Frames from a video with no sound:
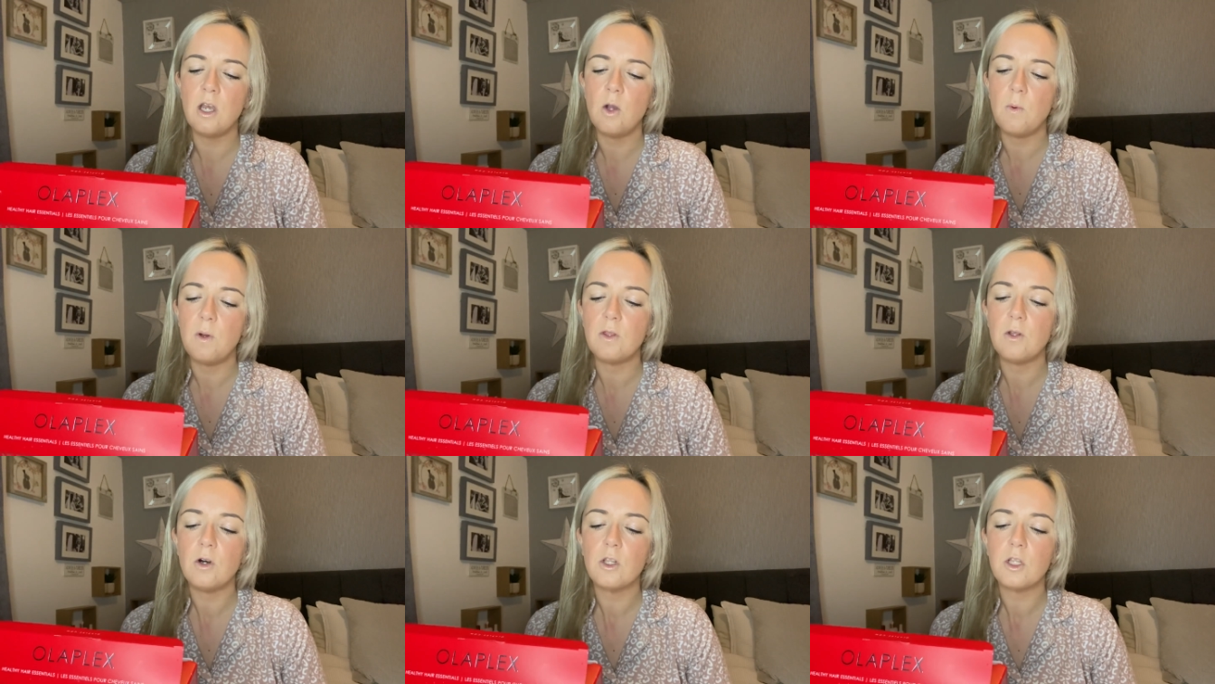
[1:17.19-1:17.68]

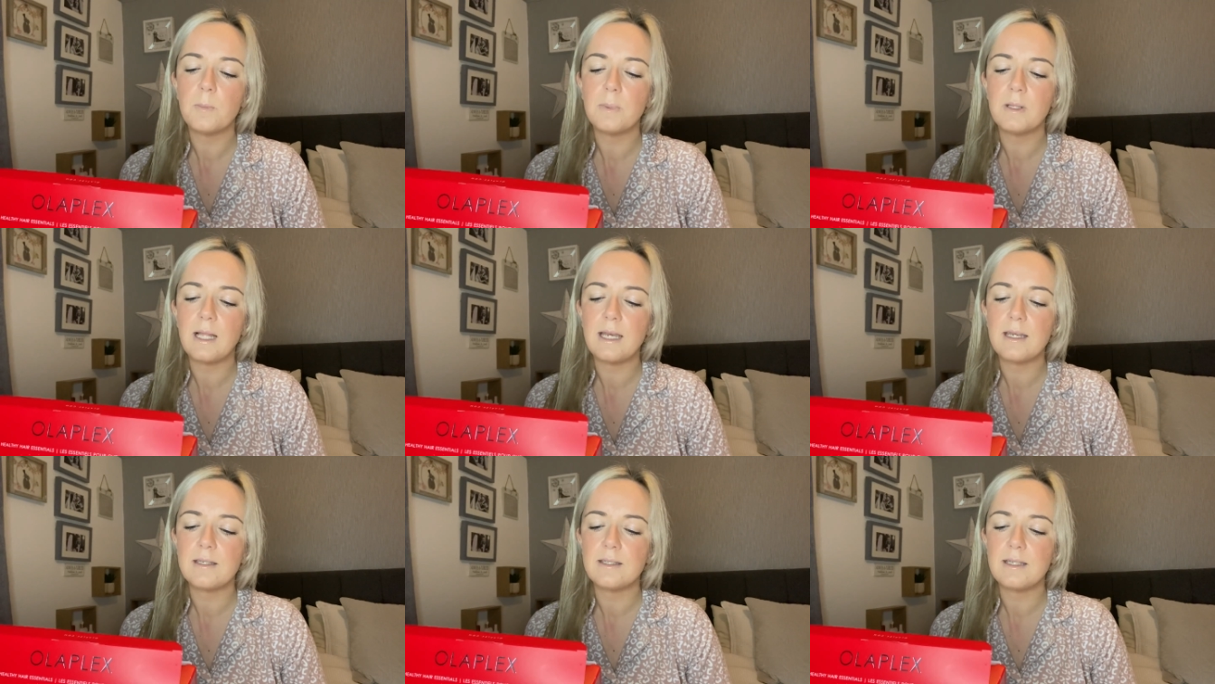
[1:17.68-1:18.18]
with
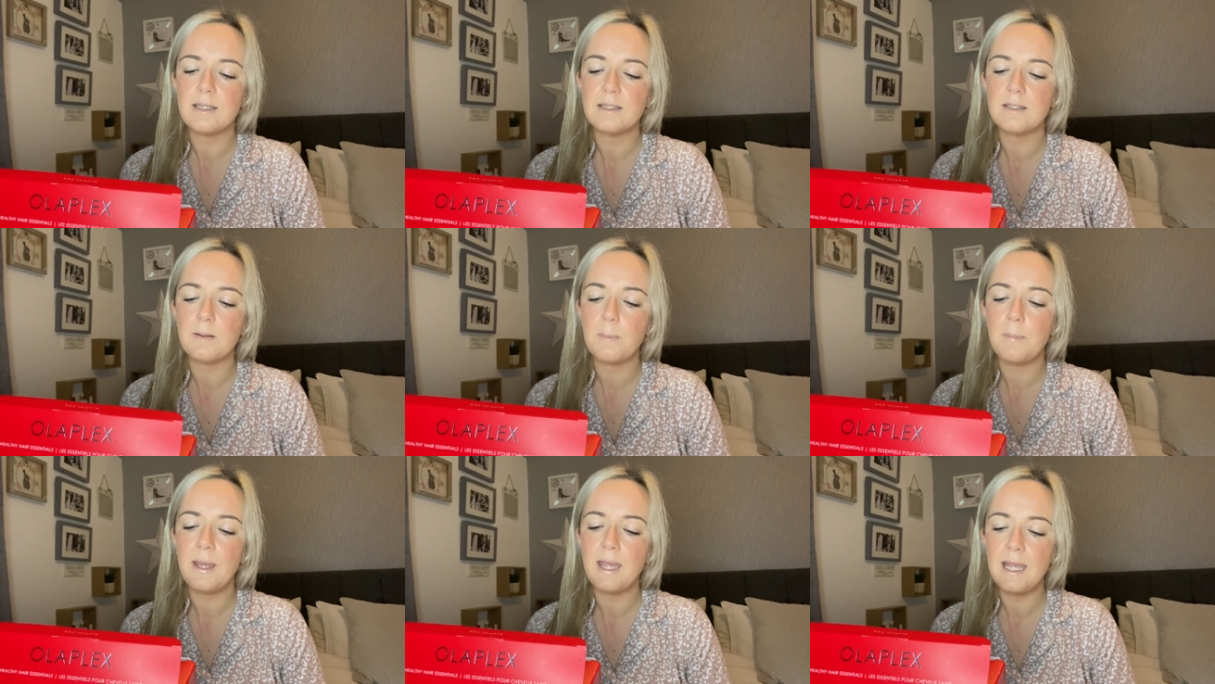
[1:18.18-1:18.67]
Olaplex's
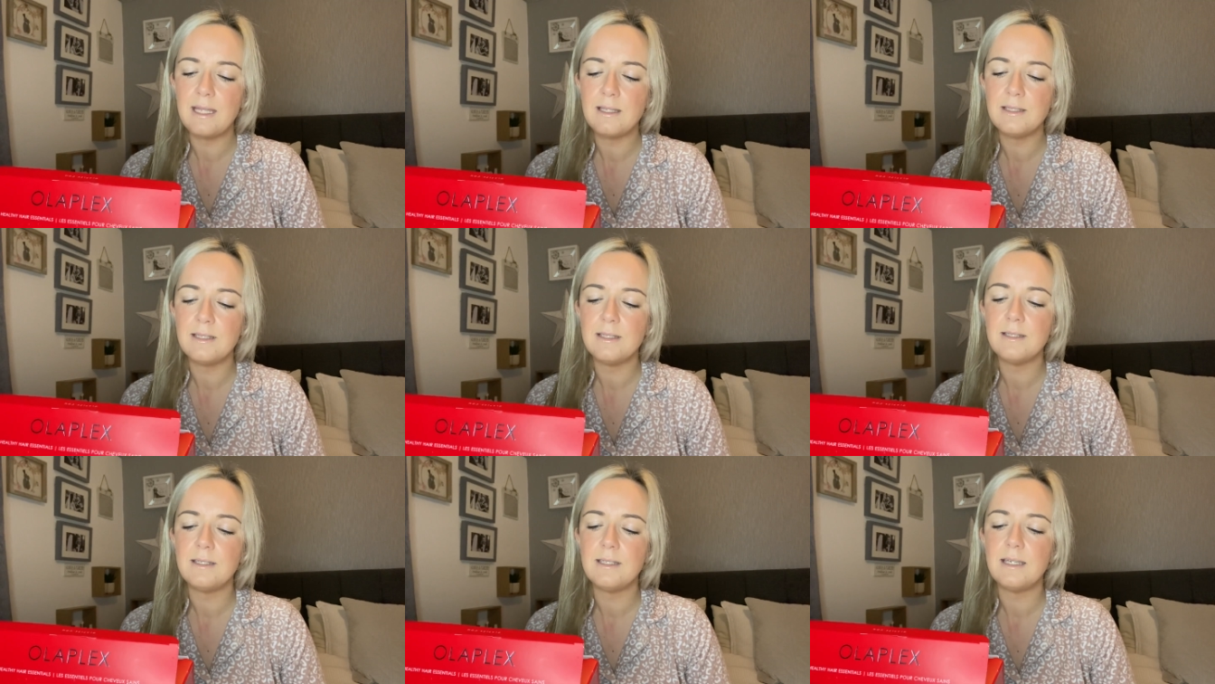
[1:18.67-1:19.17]

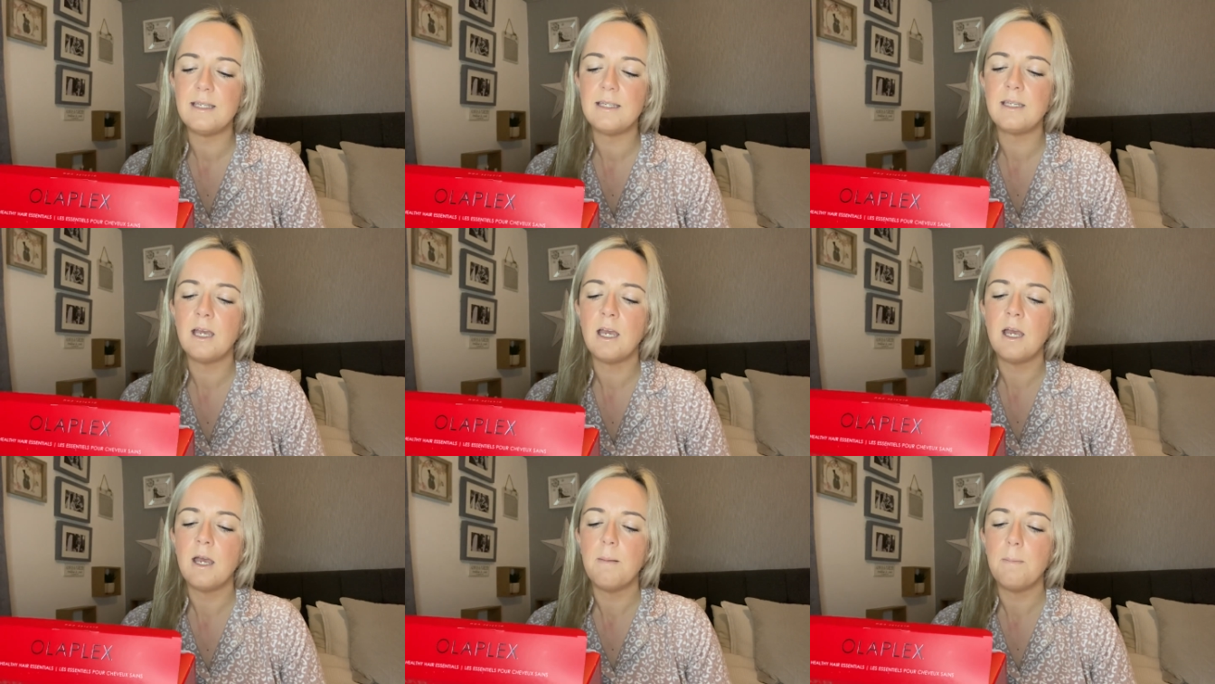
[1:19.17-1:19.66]
patented
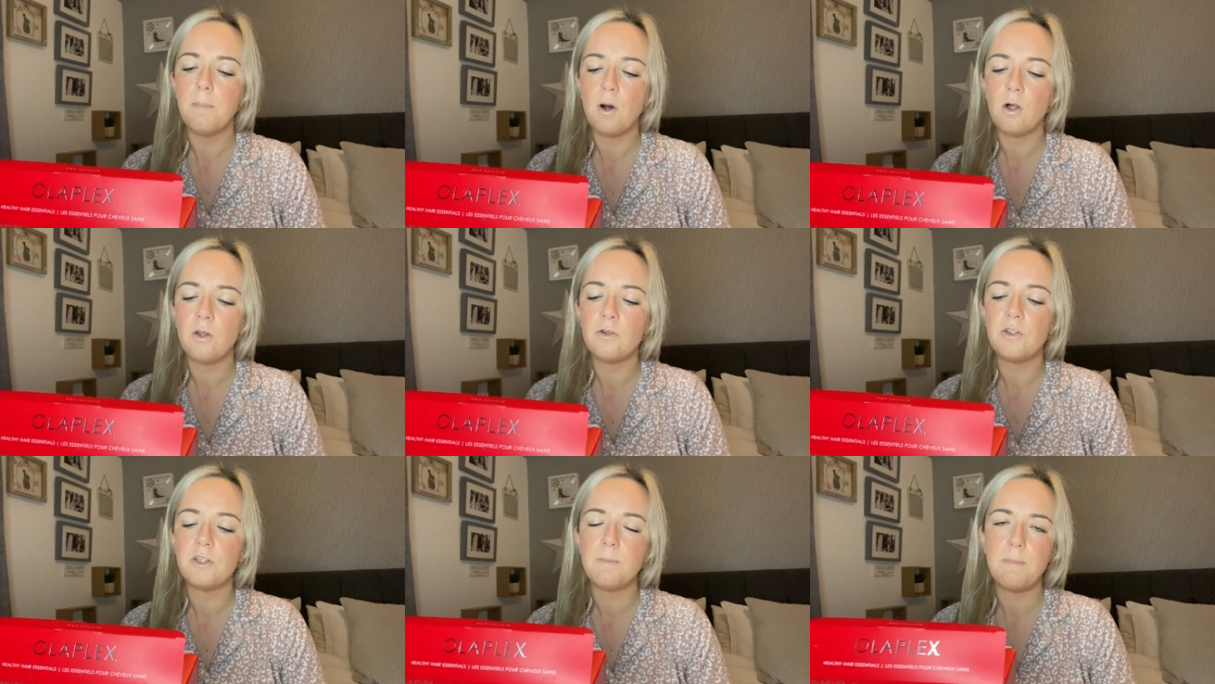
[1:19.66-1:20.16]

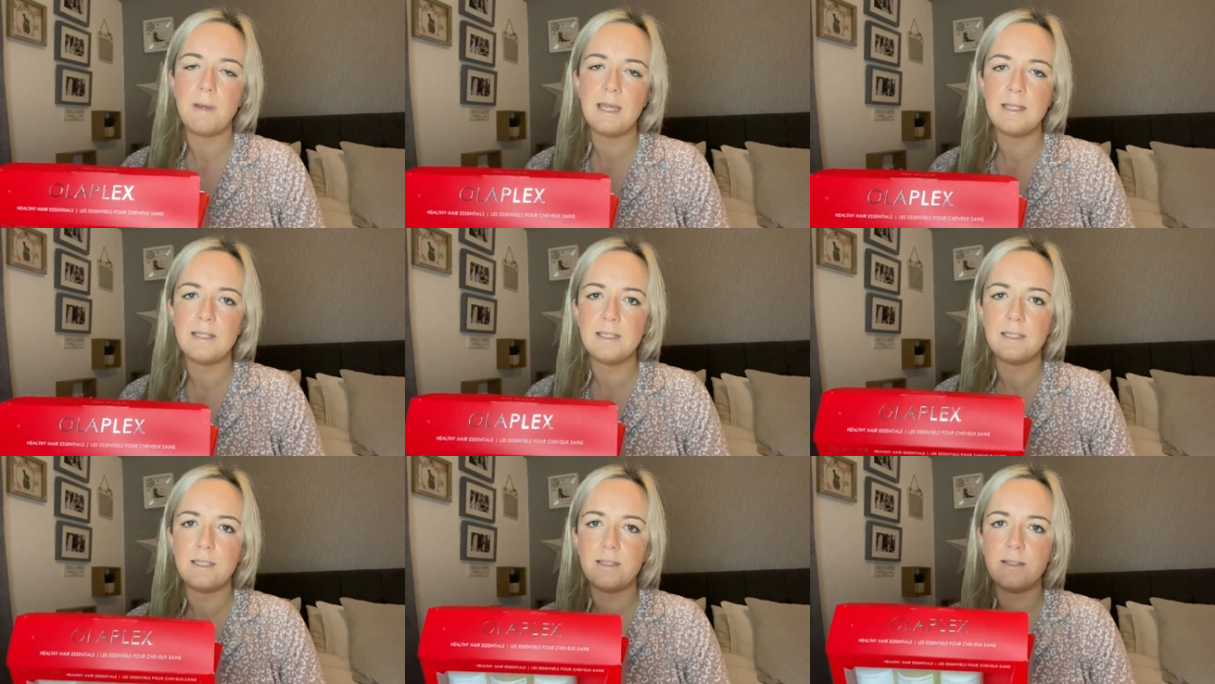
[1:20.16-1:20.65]
bond
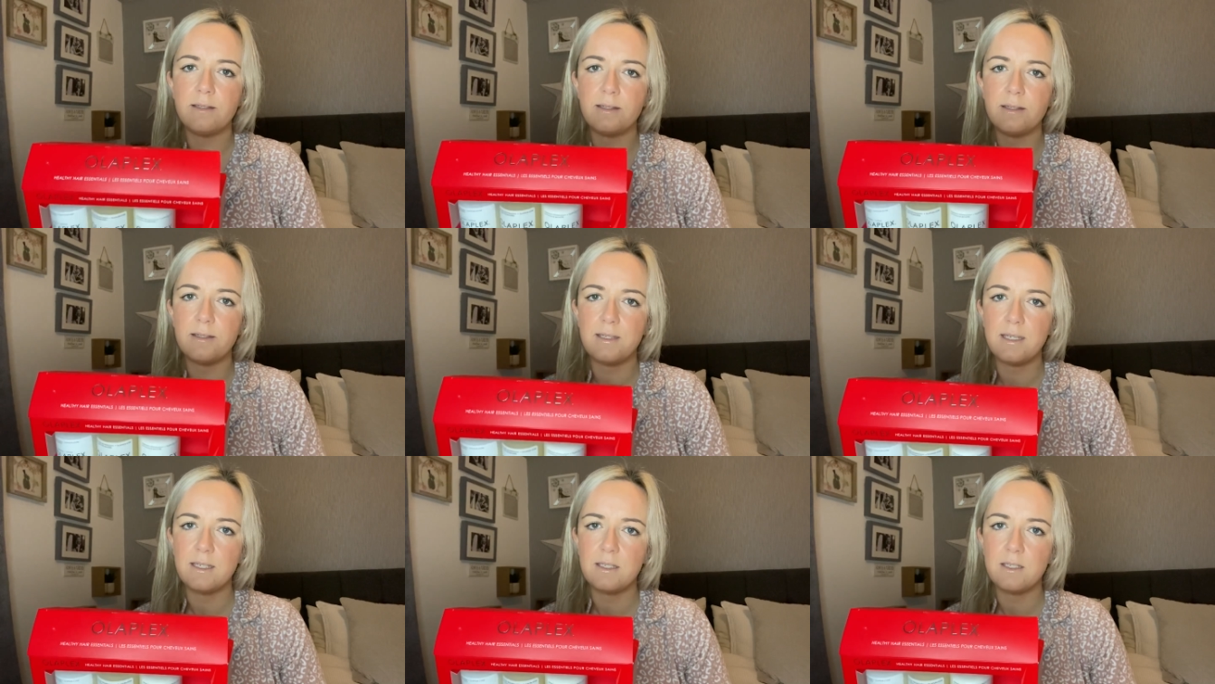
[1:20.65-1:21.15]
maintenance
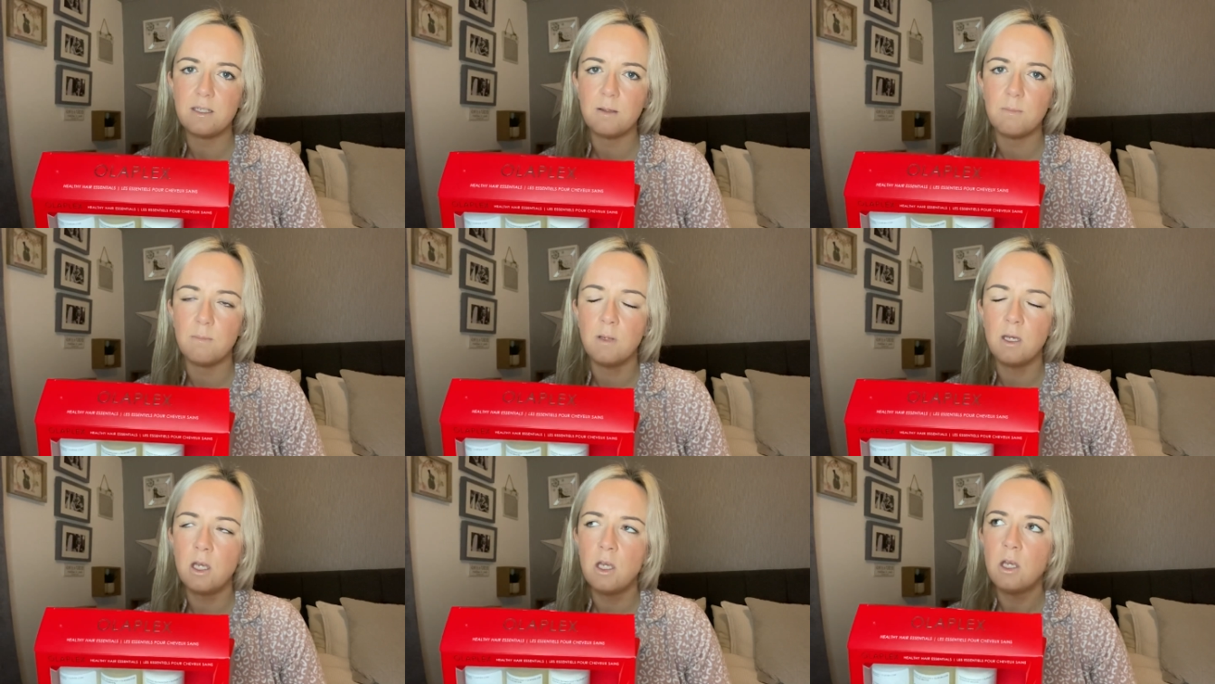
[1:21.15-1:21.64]
system.